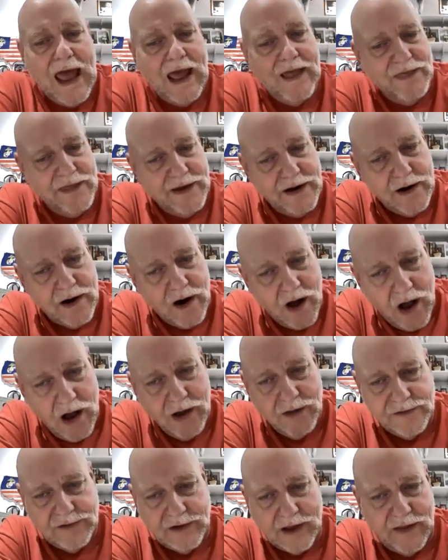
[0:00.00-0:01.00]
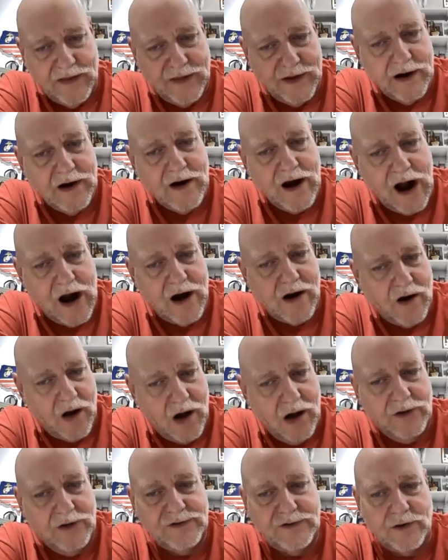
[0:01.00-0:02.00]
And there are
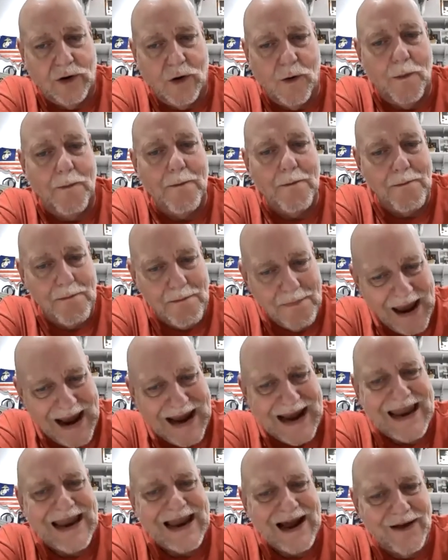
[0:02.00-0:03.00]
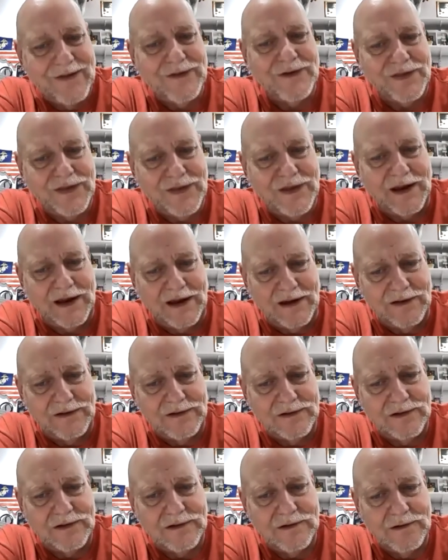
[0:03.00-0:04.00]
also many other
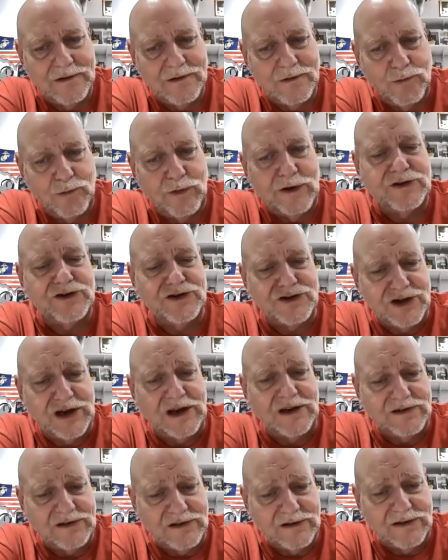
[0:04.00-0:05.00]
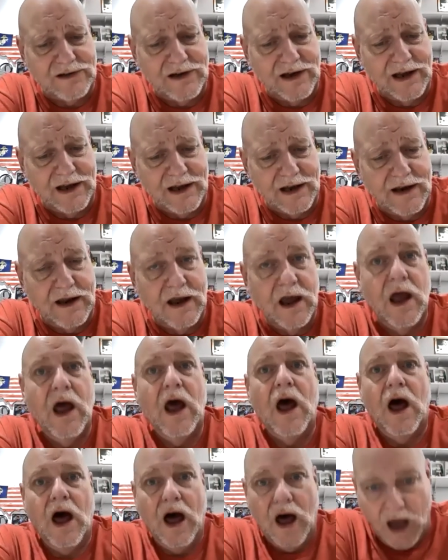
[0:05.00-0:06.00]
things which Jesus did.
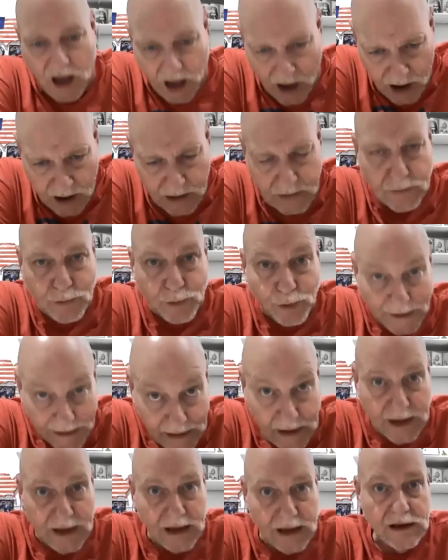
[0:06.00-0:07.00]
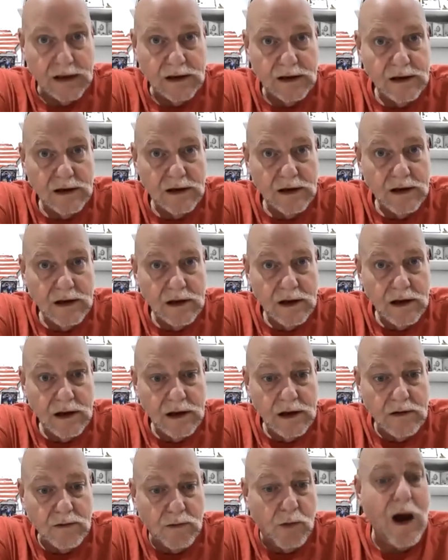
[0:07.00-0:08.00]
Really?
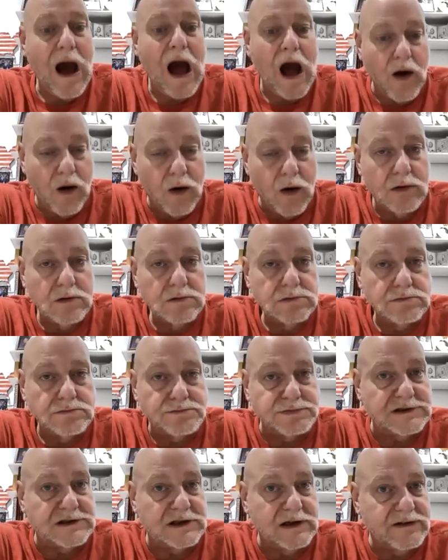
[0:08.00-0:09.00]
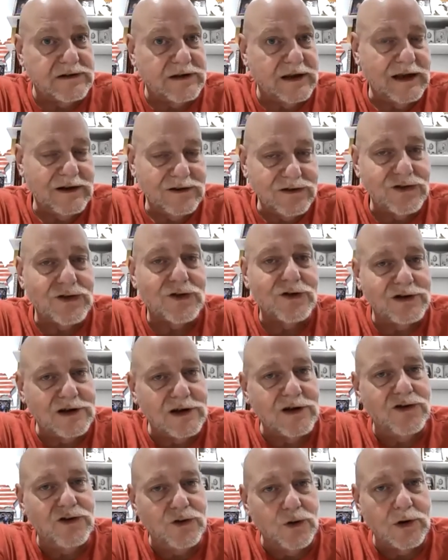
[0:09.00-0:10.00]
Wow. Because he sure
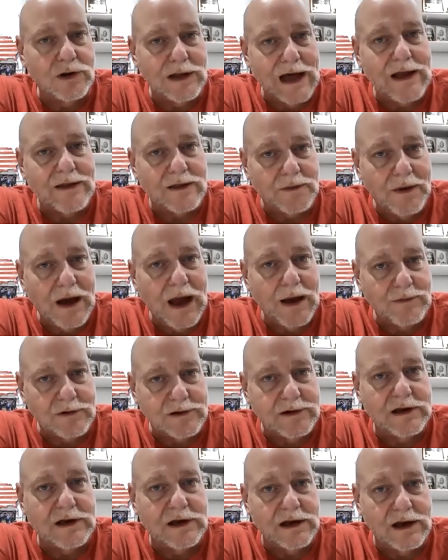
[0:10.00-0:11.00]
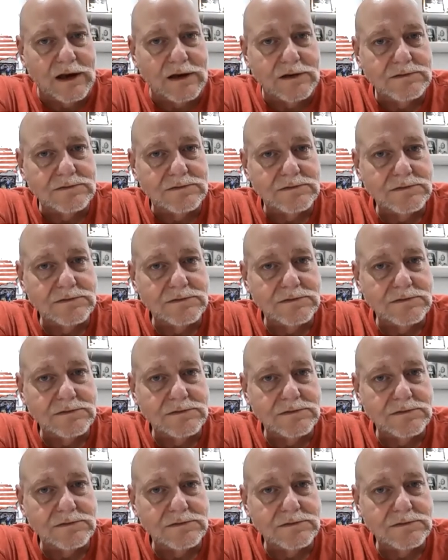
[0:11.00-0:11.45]
did do a lot in the Bible, didn't he?